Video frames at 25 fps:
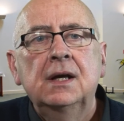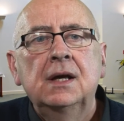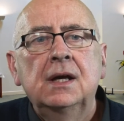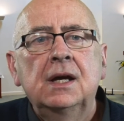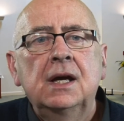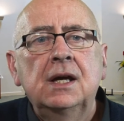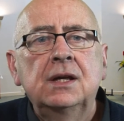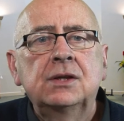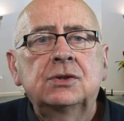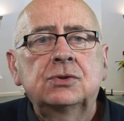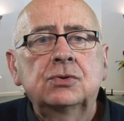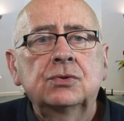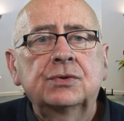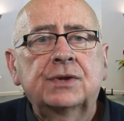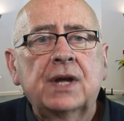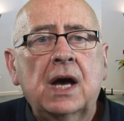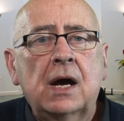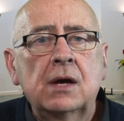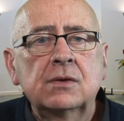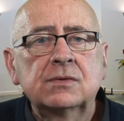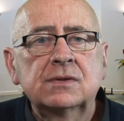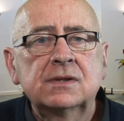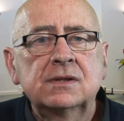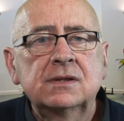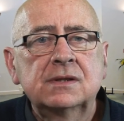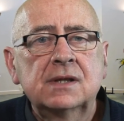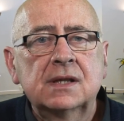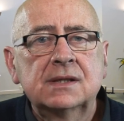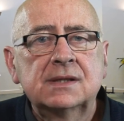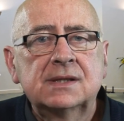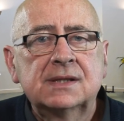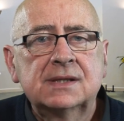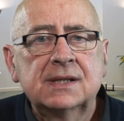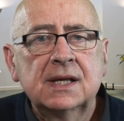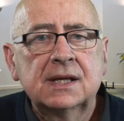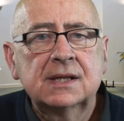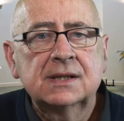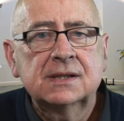In
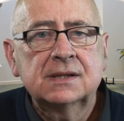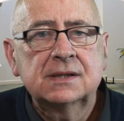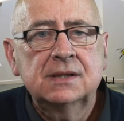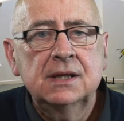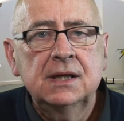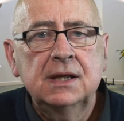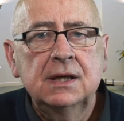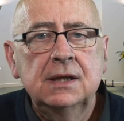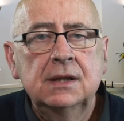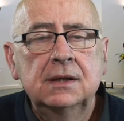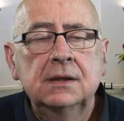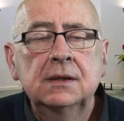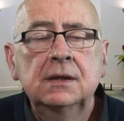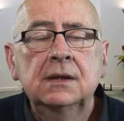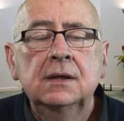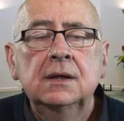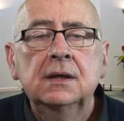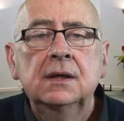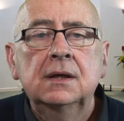2016,